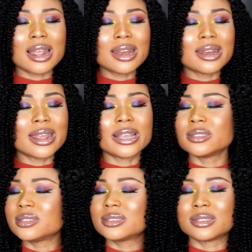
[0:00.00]

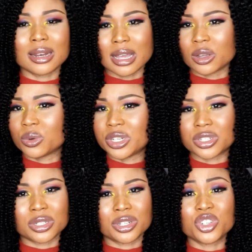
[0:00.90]
learn the
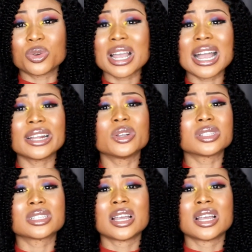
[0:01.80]
language. You cannot